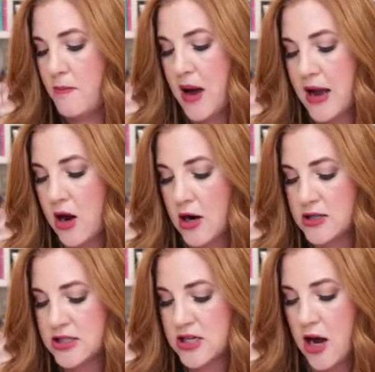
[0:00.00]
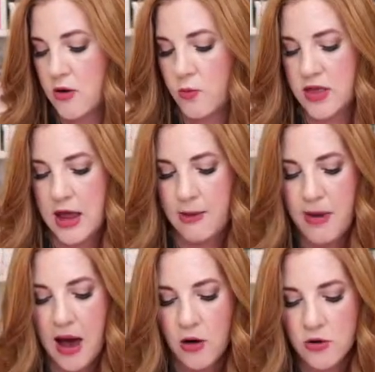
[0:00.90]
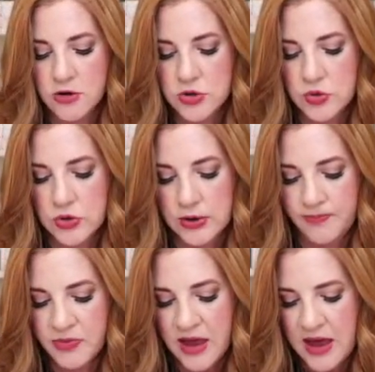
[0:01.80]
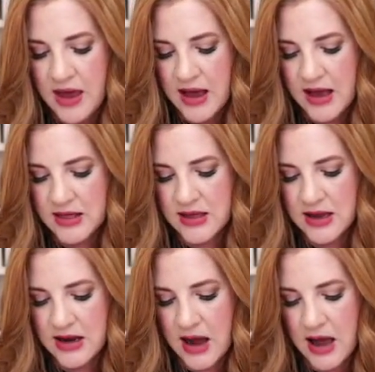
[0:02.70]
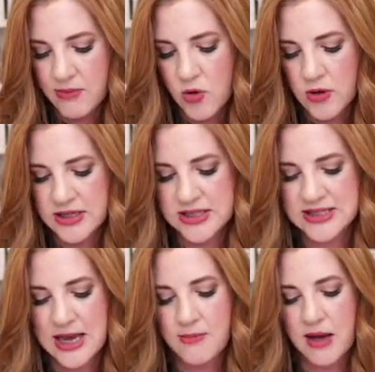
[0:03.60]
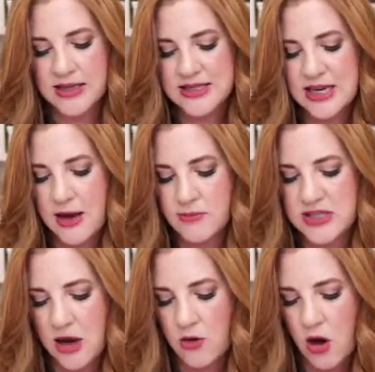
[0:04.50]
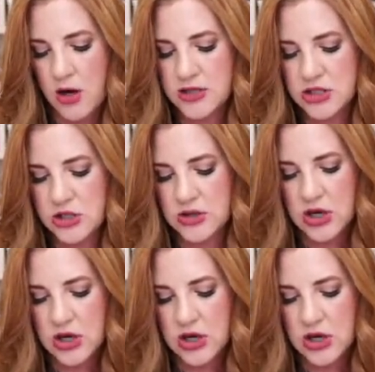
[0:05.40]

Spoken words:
my cardstock with a powder tool. And then I'm going to set my stamp down onto the